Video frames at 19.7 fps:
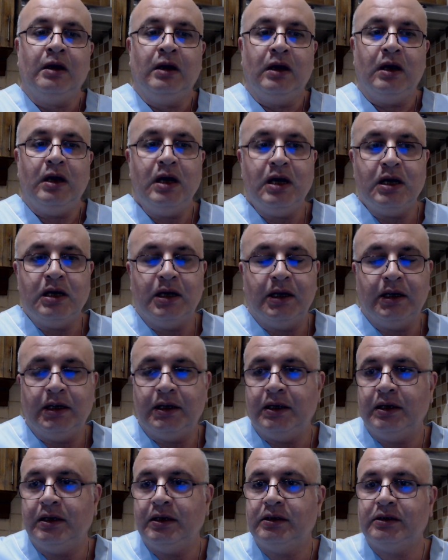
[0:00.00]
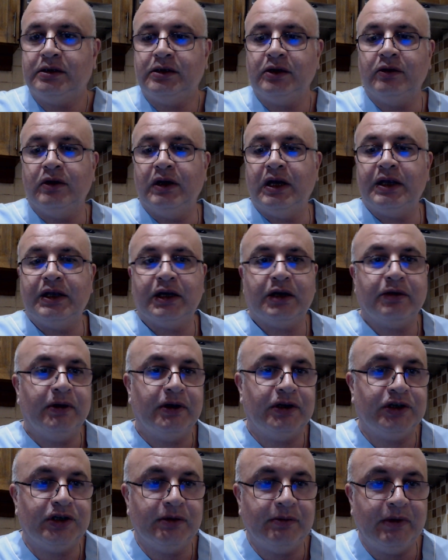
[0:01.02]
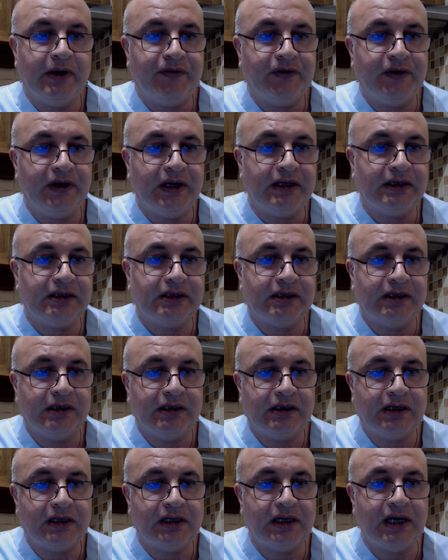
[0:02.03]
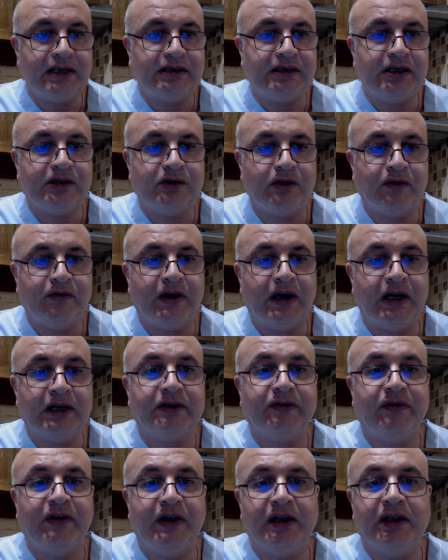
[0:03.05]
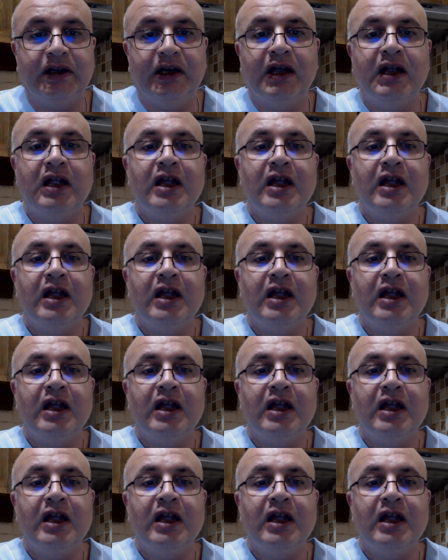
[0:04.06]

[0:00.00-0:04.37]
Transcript: Uh -huh. So another question, my friends. Classes of heart failure.